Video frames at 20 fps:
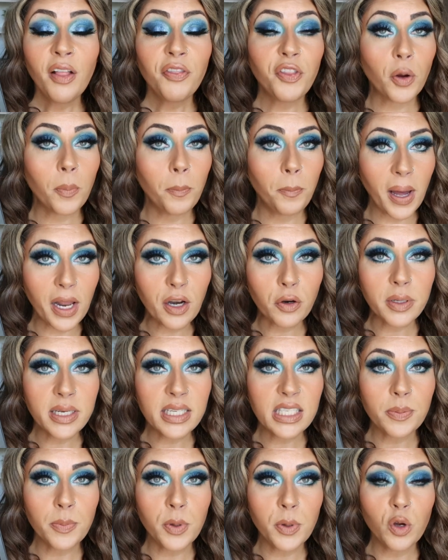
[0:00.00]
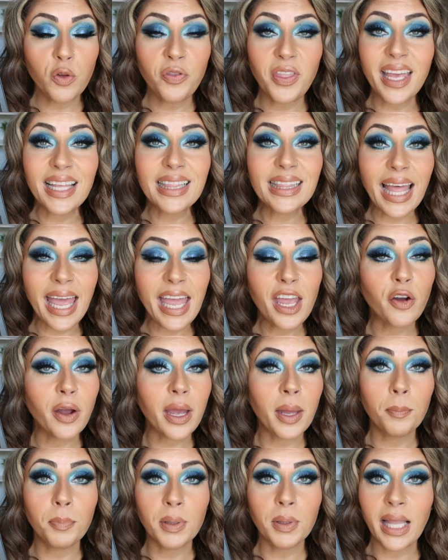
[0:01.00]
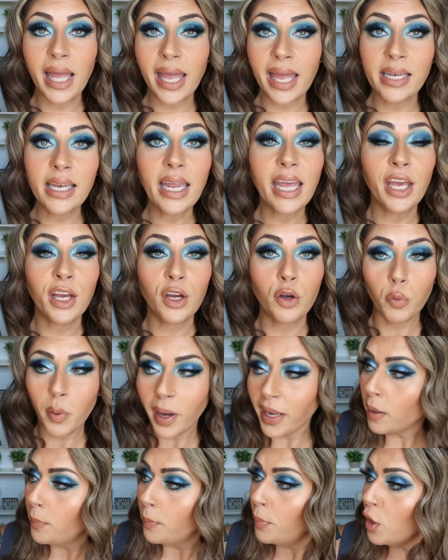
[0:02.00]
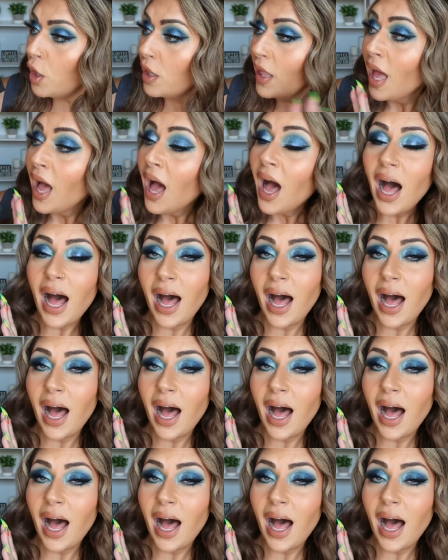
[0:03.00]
They're butter smooth. They layer and blend incredible.